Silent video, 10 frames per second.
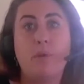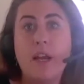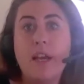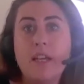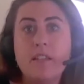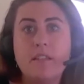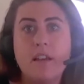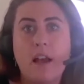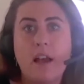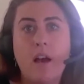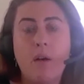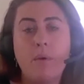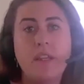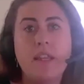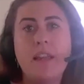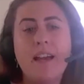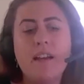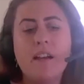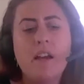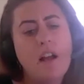breaks within
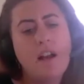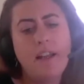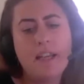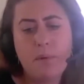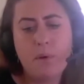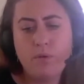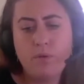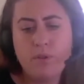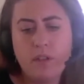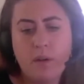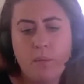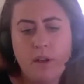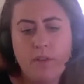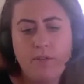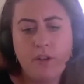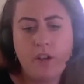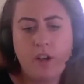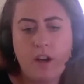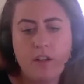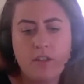that. Like, I suppose with
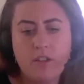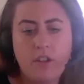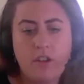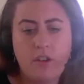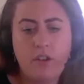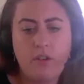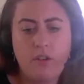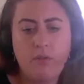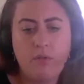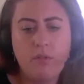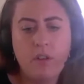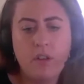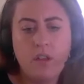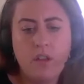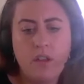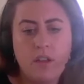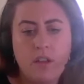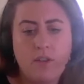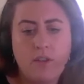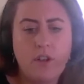regards to
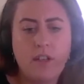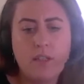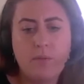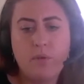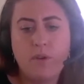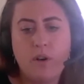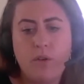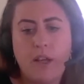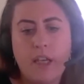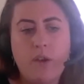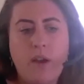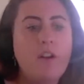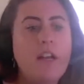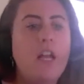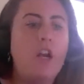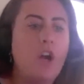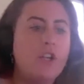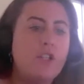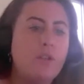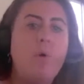the frontline support role, like you have like a lot
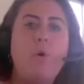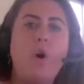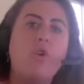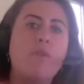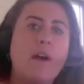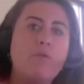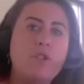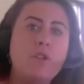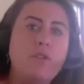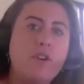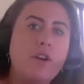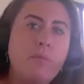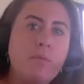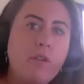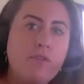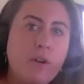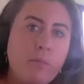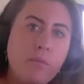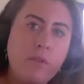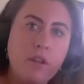of support around you
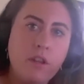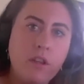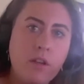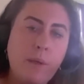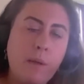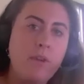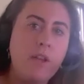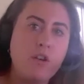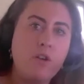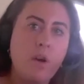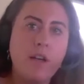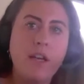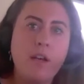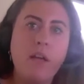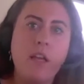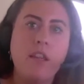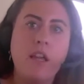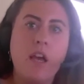from the people that you're working with,